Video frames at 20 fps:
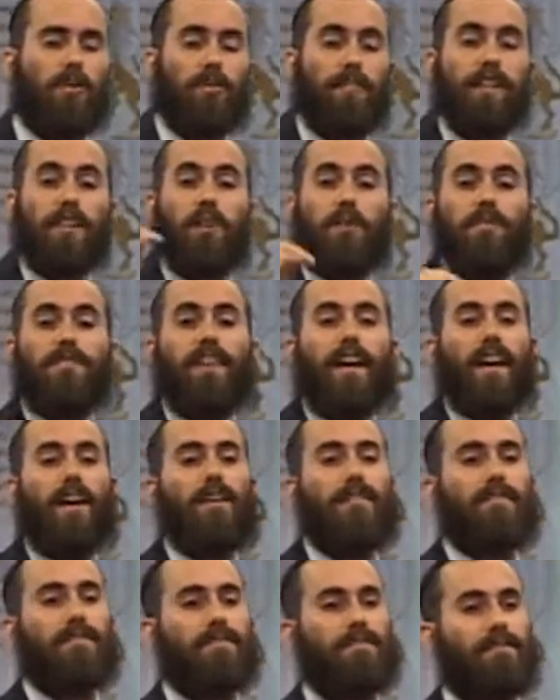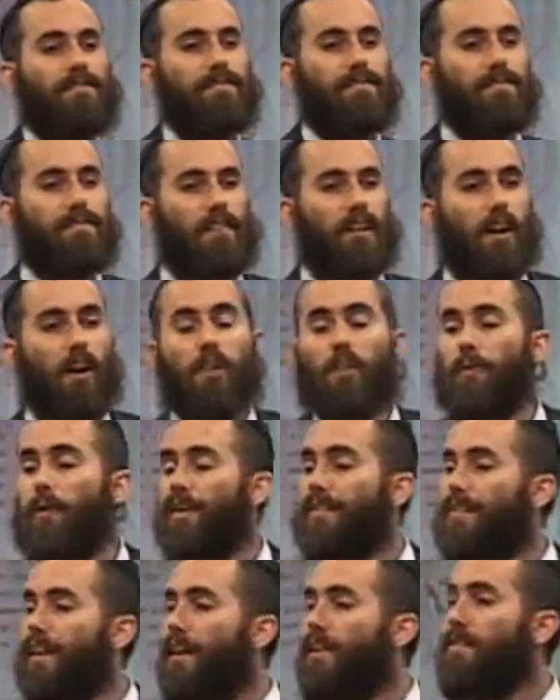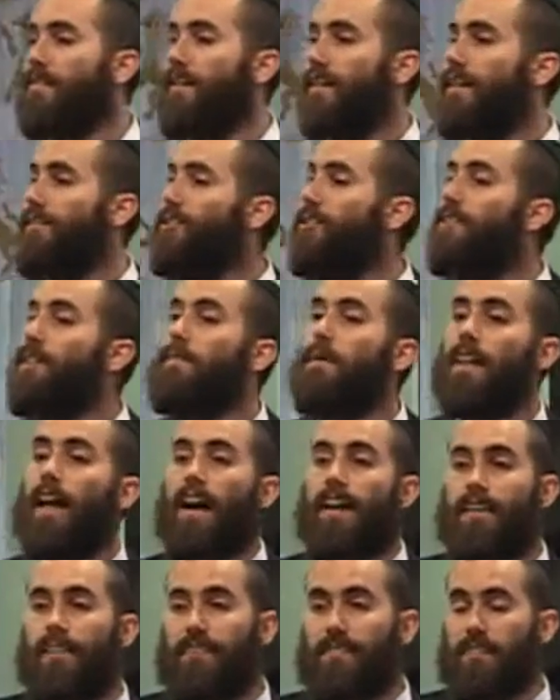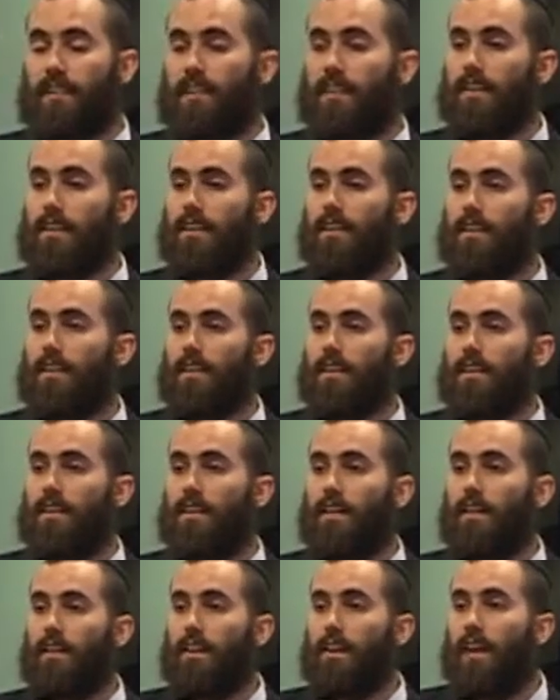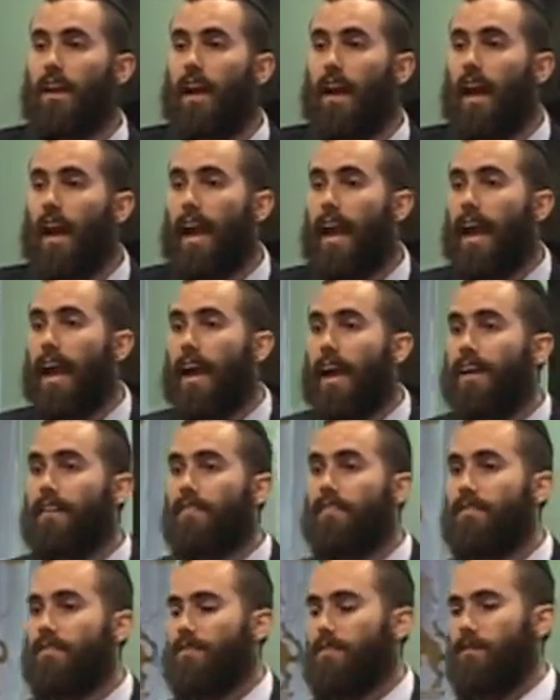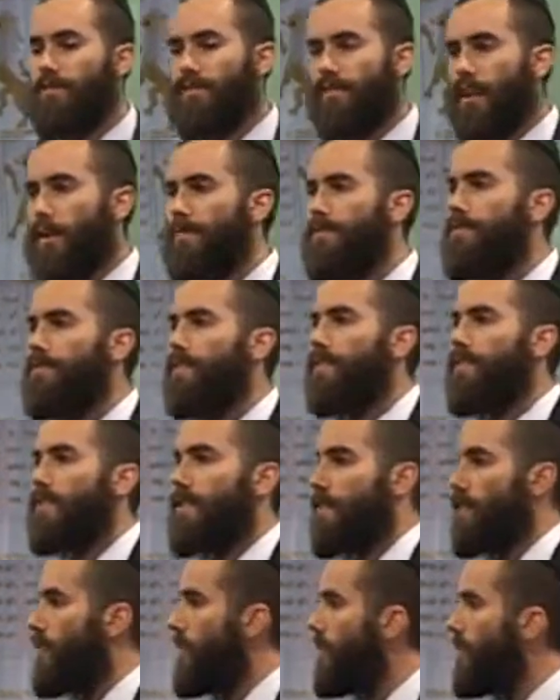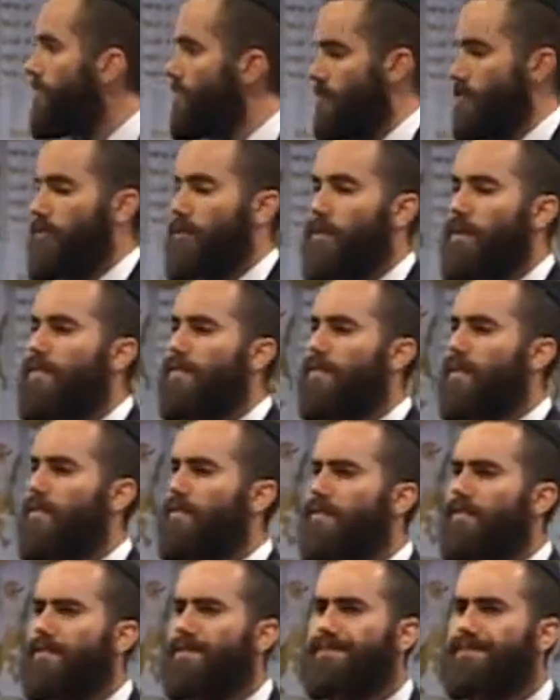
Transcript: they go down, all the way down to HE double hockey stick, and Mr. Epstein is looking through the window.